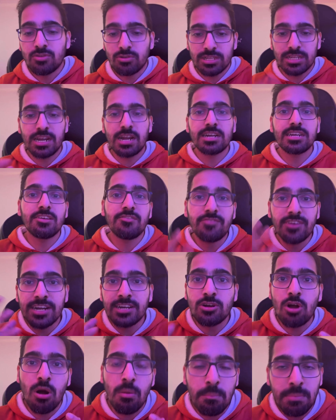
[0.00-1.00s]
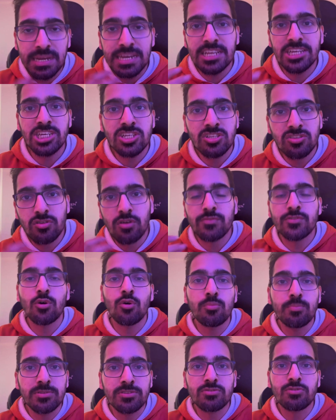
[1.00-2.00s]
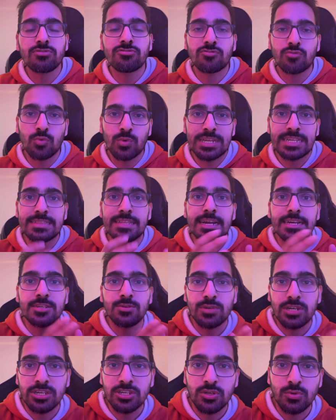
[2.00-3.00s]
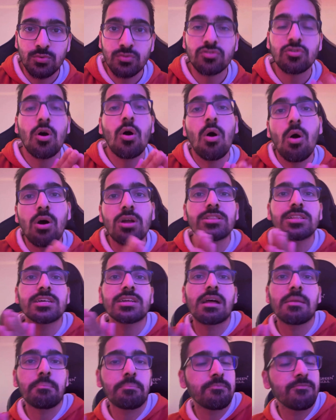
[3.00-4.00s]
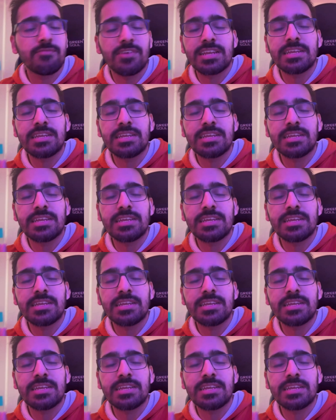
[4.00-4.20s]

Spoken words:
So there are different combinations of the open source tooling that you can use, or there are